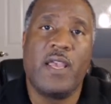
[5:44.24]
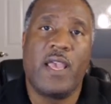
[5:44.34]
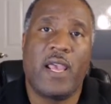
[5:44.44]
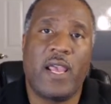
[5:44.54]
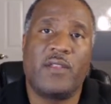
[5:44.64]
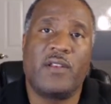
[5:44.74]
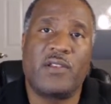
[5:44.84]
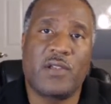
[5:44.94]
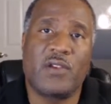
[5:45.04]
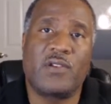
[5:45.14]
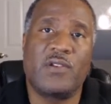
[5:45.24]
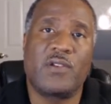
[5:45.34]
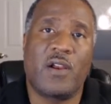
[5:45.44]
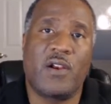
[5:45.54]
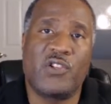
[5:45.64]
And the
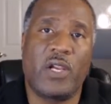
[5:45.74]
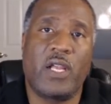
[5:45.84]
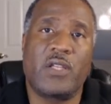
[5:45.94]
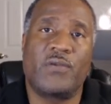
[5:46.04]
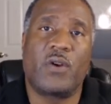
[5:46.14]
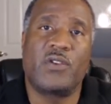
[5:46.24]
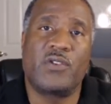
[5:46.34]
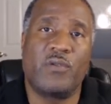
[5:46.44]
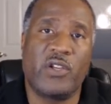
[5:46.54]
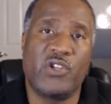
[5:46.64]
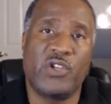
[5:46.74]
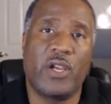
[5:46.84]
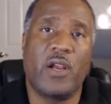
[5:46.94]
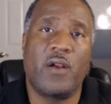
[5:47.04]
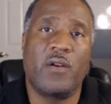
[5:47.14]
discussions are a chance for us to really
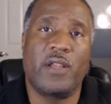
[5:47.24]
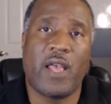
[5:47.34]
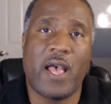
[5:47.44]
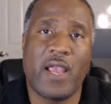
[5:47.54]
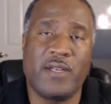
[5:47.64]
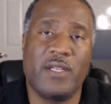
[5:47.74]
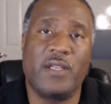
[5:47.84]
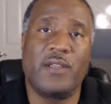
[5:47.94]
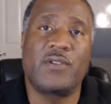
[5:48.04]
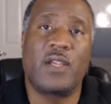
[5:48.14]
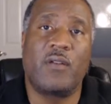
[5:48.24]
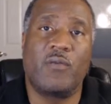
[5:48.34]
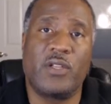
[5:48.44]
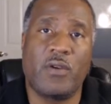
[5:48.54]
share ideas and really